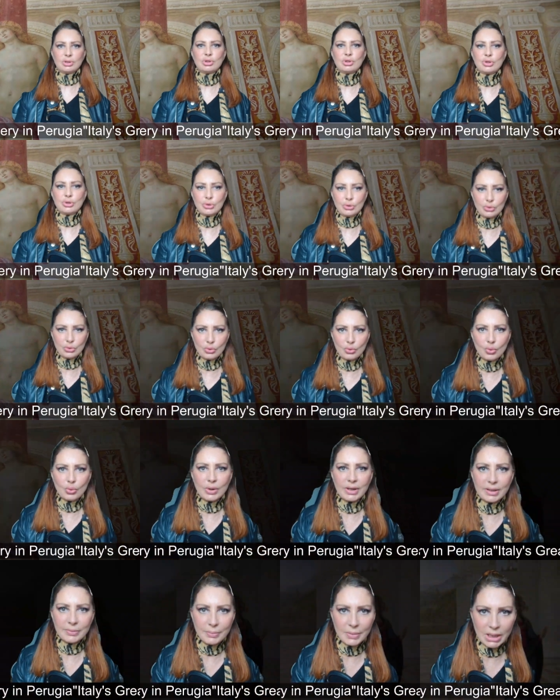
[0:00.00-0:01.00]
tuned
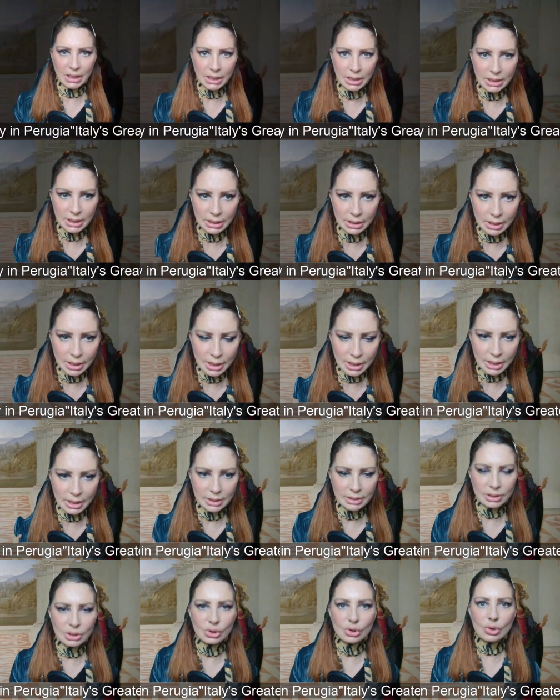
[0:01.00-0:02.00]
with me
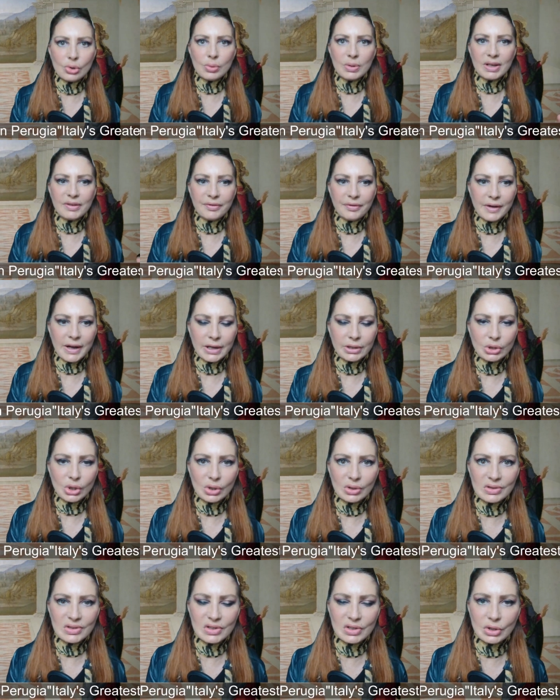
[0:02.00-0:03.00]
and you will find
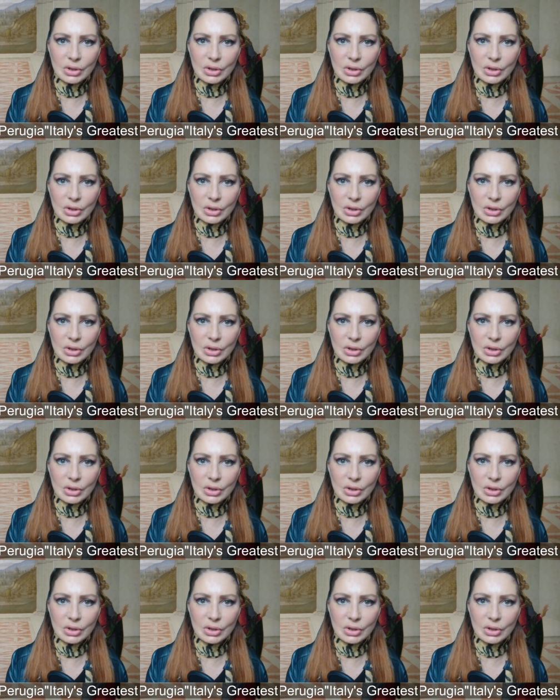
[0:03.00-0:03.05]
also